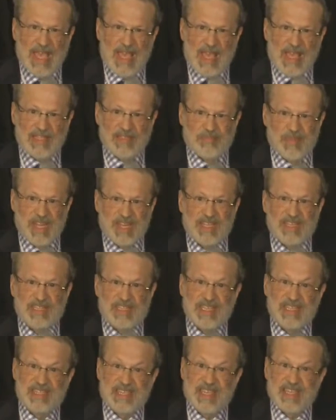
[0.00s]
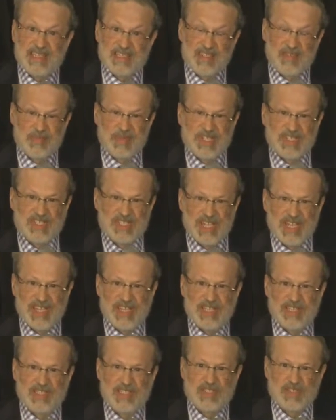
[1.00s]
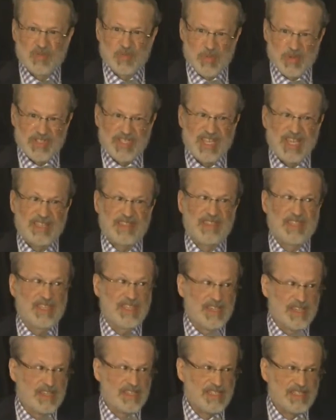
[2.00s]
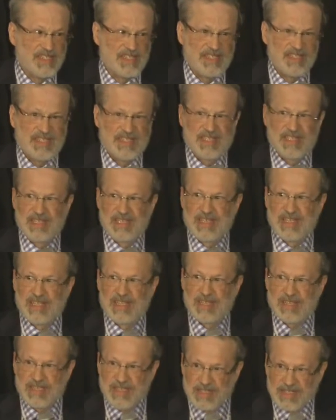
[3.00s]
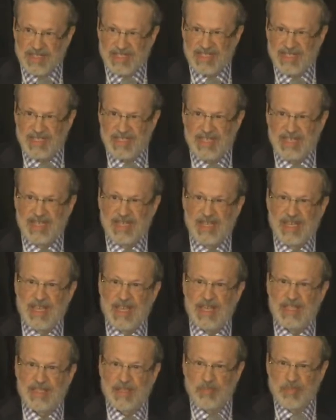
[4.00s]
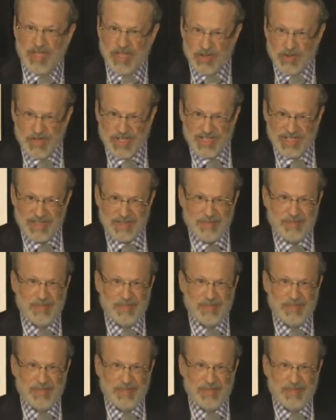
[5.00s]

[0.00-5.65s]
and many details have been changed to protect the innocent, the guilty, and the bloated.